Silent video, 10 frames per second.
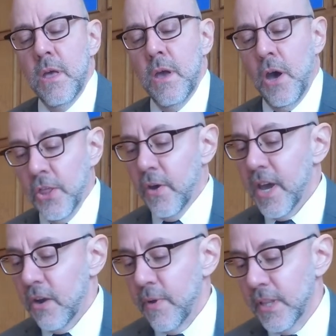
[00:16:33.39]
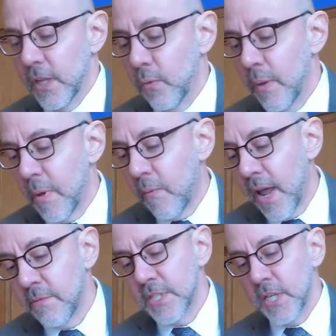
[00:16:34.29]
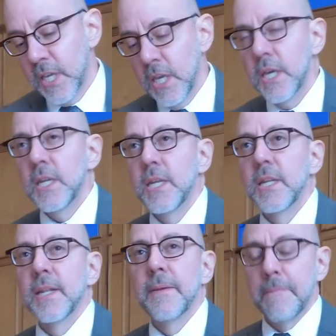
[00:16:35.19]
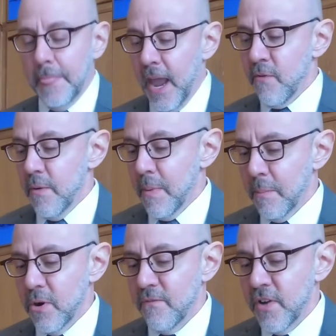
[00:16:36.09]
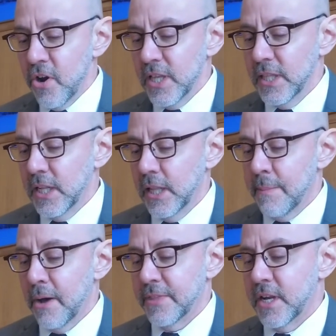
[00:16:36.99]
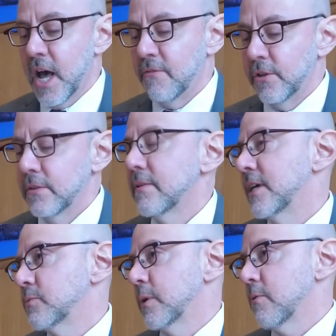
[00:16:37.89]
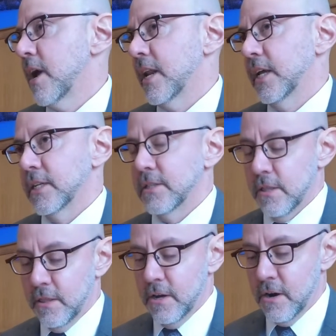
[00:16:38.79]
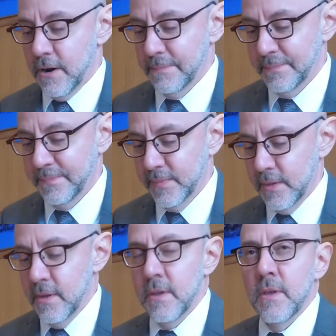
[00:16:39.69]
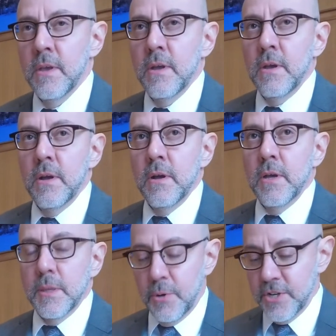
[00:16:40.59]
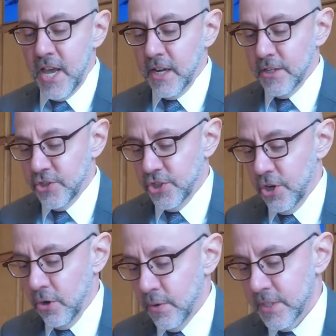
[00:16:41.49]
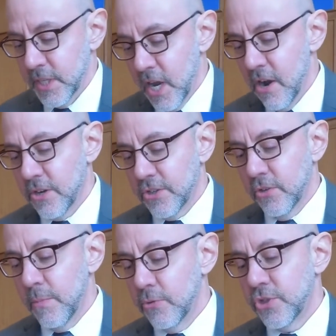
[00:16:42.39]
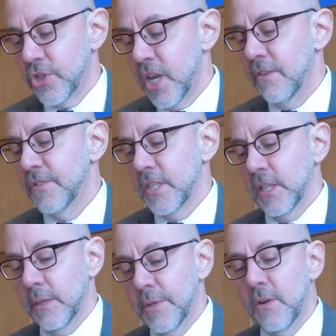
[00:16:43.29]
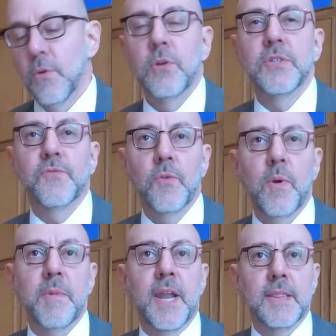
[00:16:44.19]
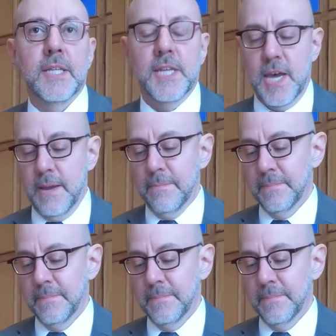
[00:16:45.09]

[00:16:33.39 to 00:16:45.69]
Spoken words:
Although I had read Little Women when I was a kid, I remembered very little about the novel as we were heading into the theater. The protagonist, Jo, is the character who most chafes at the limited roles for women at the time.